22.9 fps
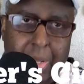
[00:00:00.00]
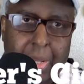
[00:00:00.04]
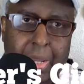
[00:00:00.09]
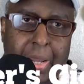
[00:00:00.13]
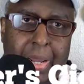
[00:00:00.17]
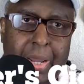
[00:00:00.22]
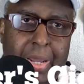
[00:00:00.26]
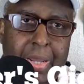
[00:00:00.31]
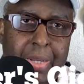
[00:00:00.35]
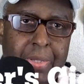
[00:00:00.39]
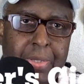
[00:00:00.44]

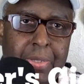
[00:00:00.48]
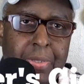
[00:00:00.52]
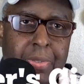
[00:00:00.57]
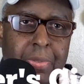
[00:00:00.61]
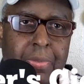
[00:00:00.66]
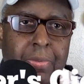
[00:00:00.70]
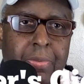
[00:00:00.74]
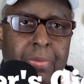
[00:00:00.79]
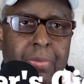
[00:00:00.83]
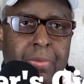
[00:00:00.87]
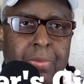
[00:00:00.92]
And
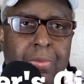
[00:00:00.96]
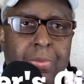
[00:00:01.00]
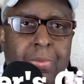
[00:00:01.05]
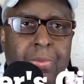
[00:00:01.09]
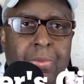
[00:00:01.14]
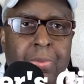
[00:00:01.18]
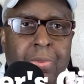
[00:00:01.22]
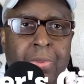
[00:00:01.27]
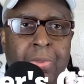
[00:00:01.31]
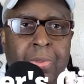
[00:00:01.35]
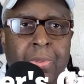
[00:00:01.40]

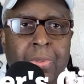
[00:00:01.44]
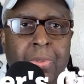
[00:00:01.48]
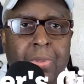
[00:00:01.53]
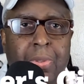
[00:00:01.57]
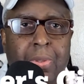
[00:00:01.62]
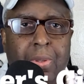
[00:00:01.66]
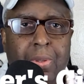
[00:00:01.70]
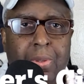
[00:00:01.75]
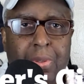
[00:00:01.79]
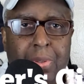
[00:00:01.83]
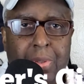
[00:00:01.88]

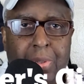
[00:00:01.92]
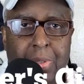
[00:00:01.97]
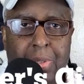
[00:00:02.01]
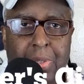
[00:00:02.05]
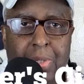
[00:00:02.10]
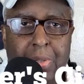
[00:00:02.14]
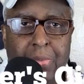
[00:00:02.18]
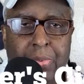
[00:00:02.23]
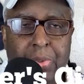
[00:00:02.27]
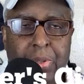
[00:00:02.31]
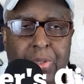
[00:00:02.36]

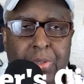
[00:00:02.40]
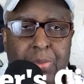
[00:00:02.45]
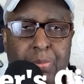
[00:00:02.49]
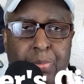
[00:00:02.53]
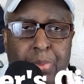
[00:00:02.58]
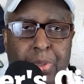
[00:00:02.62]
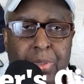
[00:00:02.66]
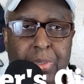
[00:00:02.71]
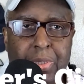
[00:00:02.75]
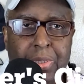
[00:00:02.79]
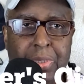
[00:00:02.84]
always
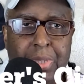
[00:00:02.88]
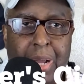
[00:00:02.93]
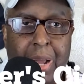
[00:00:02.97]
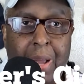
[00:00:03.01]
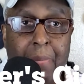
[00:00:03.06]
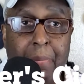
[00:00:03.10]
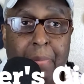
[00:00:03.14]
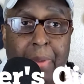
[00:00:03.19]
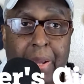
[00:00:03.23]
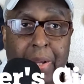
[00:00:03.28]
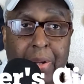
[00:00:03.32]
put the
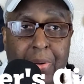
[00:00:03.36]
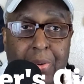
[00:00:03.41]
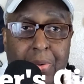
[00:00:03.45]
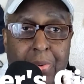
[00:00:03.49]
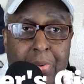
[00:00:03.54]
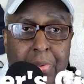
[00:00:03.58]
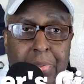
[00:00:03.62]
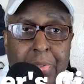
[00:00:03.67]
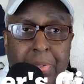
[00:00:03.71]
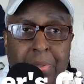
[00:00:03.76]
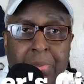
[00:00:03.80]
top back
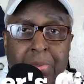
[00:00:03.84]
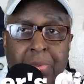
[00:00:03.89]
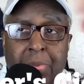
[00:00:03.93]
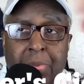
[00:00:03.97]
on